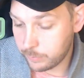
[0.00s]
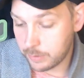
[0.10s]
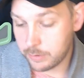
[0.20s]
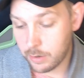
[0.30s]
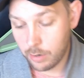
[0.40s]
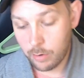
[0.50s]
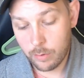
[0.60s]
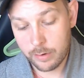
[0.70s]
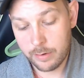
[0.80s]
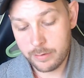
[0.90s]

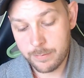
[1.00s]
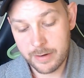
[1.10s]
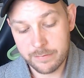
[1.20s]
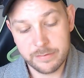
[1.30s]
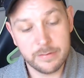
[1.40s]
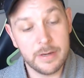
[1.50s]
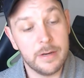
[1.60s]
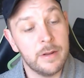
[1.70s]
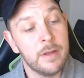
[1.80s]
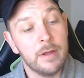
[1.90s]
know, or you may have
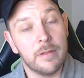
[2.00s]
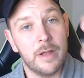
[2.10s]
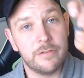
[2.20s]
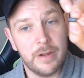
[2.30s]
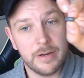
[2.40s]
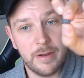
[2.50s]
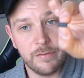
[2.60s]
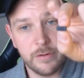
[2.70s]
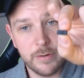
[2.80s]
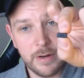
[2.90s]
seen, Logitech
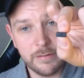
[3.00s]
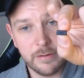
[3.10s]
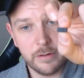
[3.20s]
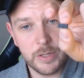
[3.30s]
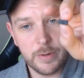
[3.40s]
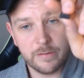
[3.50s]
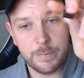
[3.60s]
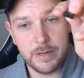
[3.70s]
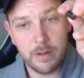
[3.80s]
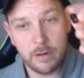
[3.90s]
gives you a nice little
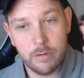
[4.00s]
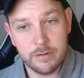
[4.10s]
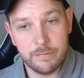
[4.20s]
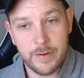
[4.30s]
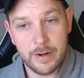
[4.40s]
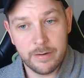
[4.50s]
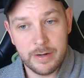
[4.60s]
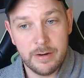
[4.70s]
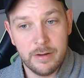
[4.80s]
USB dongle. It's very